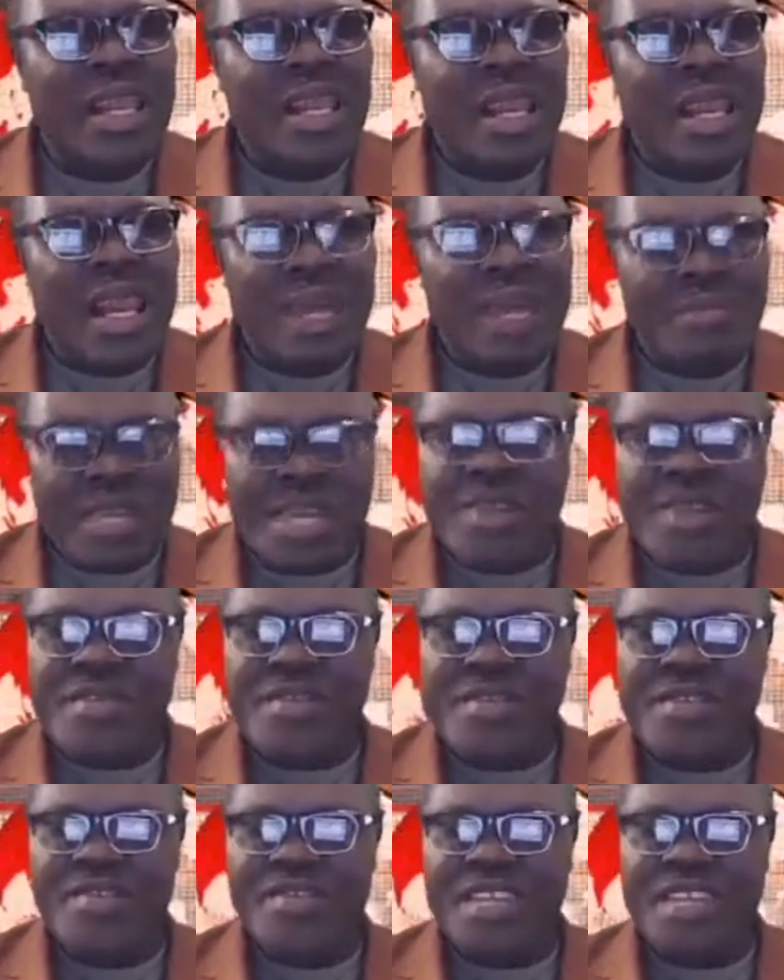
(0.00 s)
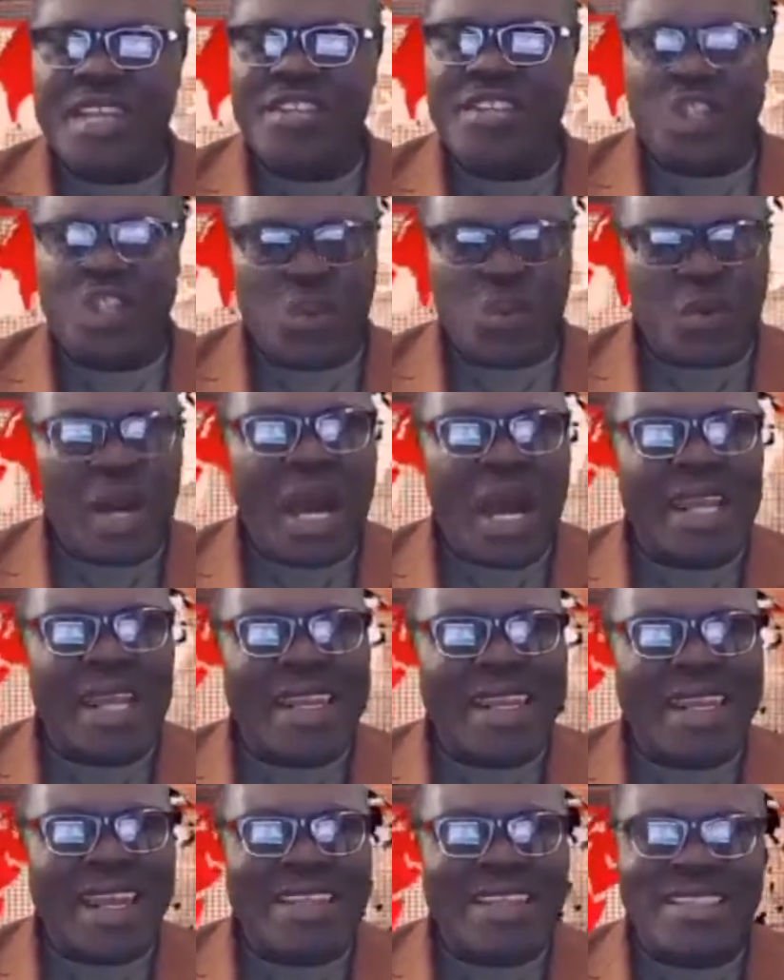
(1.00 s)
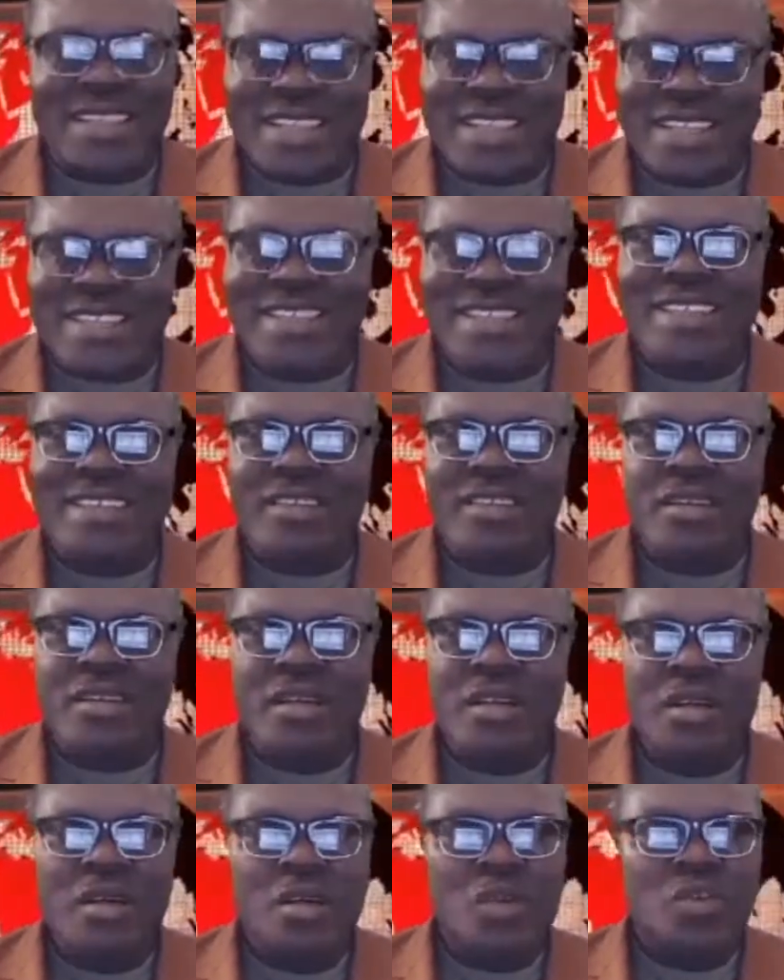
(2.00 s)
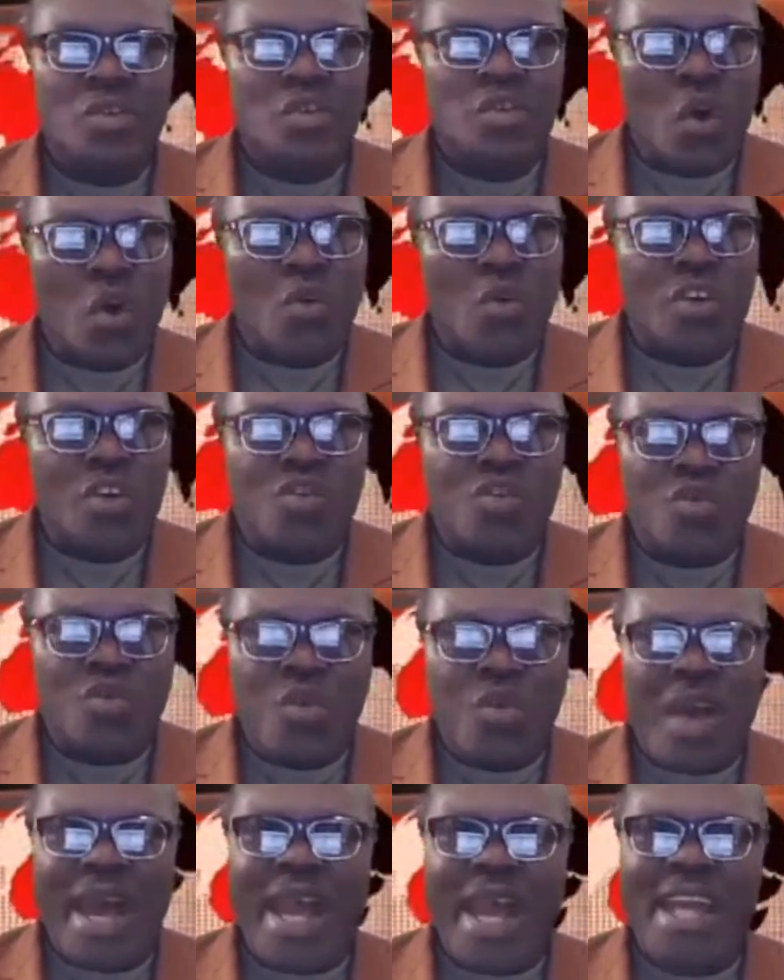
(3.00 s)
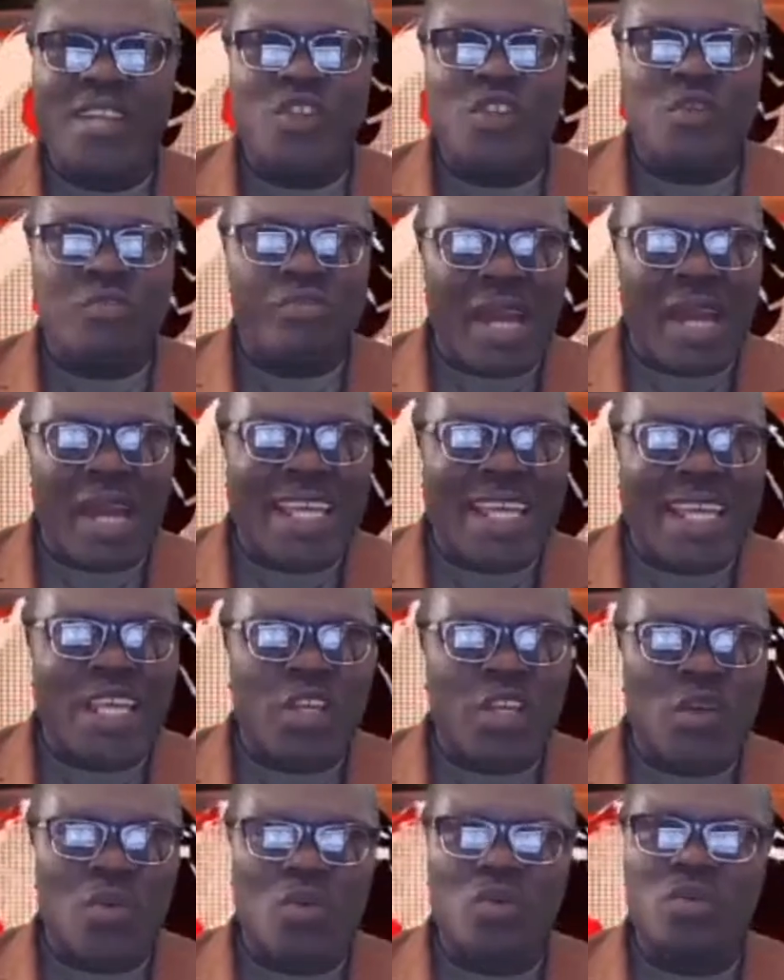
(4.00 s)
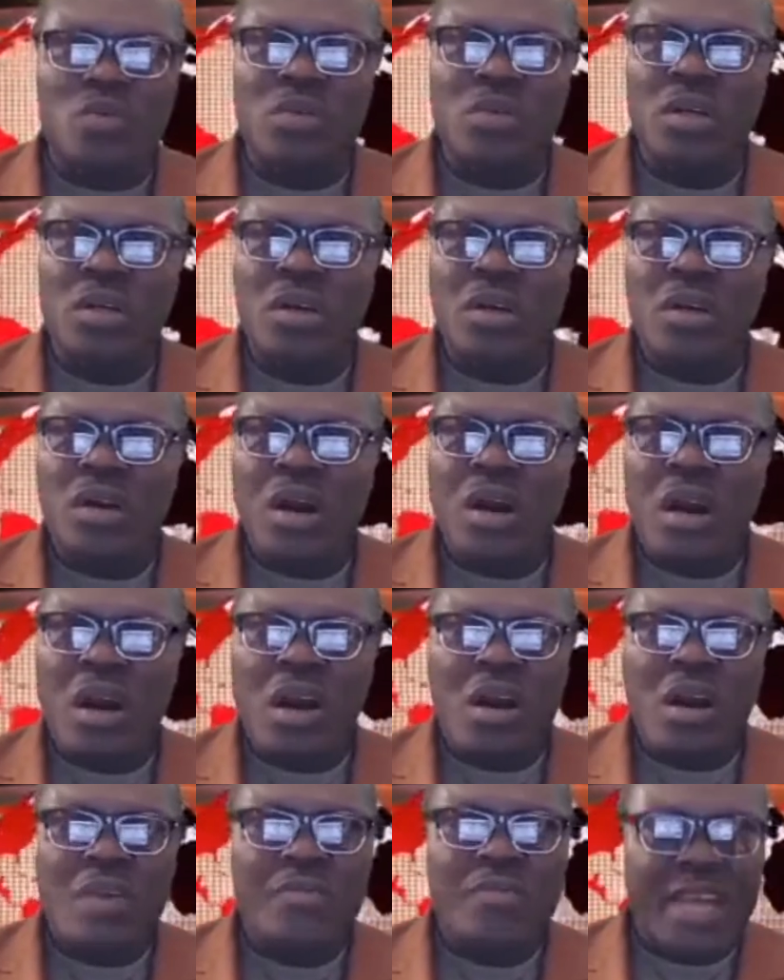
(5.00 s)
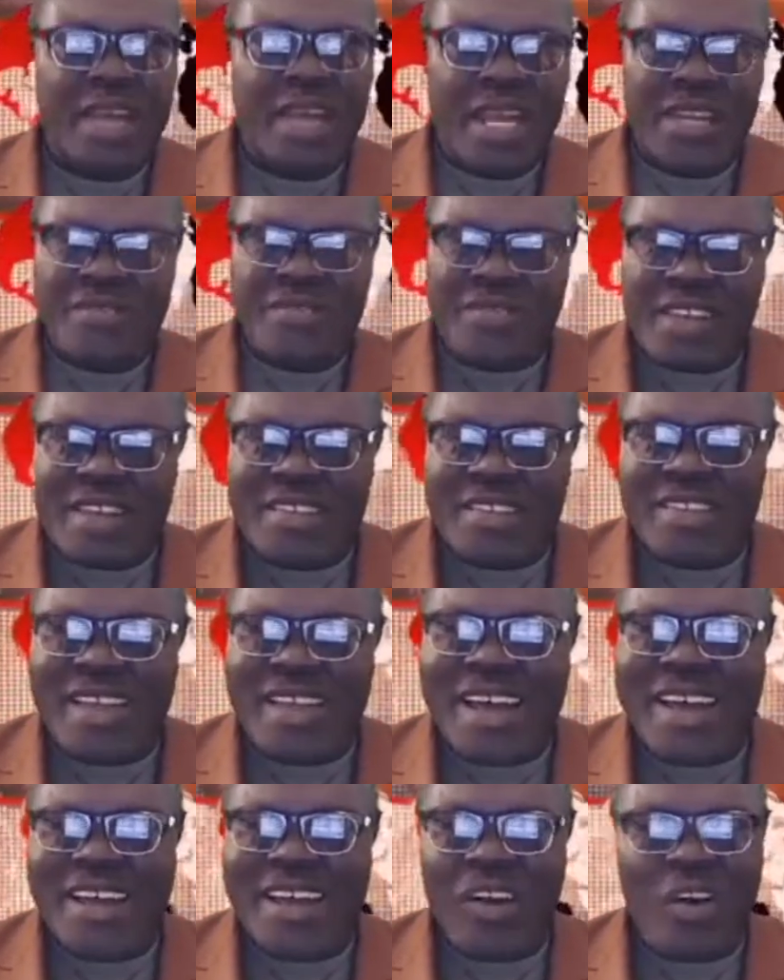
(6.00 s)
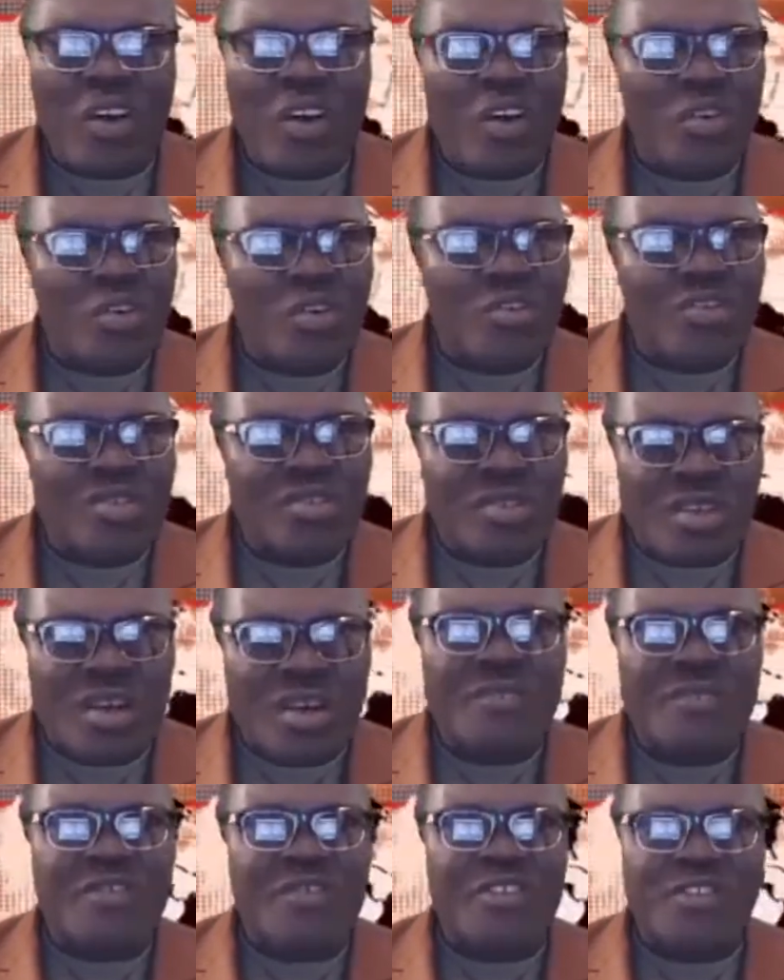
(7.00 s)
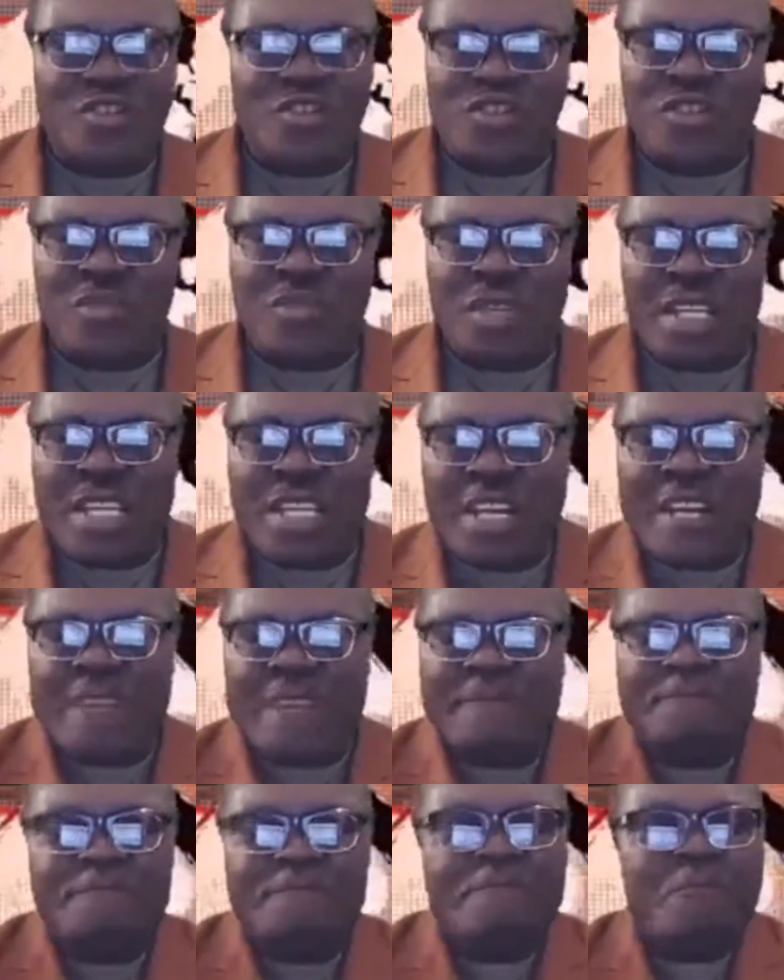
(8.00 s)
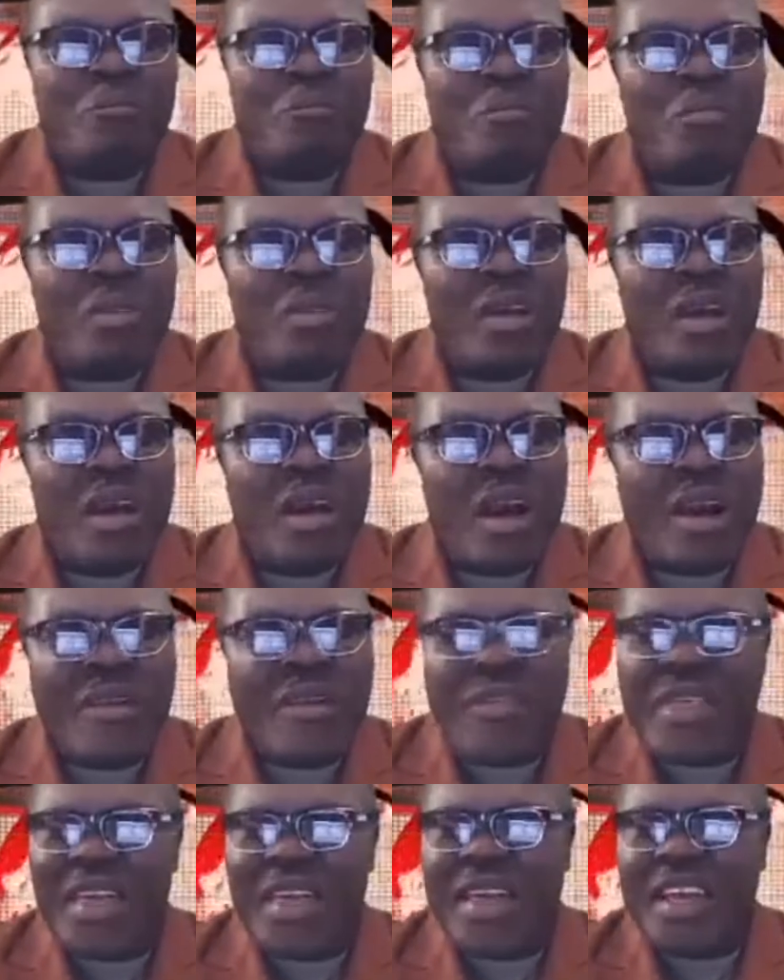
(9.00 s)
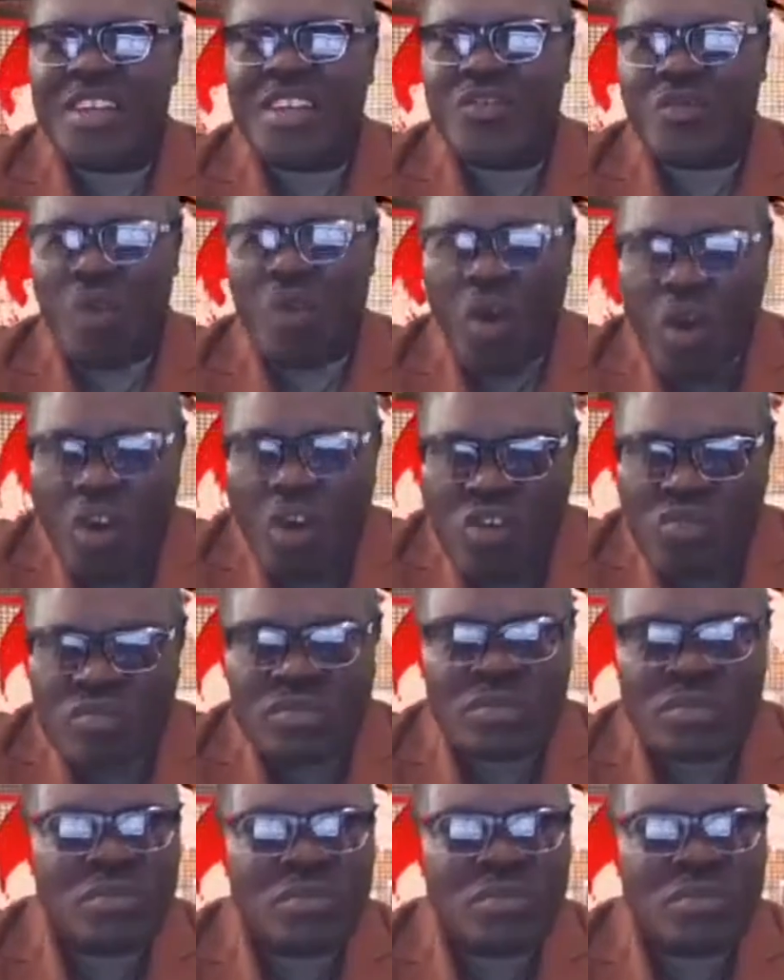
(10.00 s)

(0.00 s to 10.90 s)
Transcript: Liberians that you are not citizen, so we'll try to block you for getting visa and all those stuff on social media, I think it's wrong.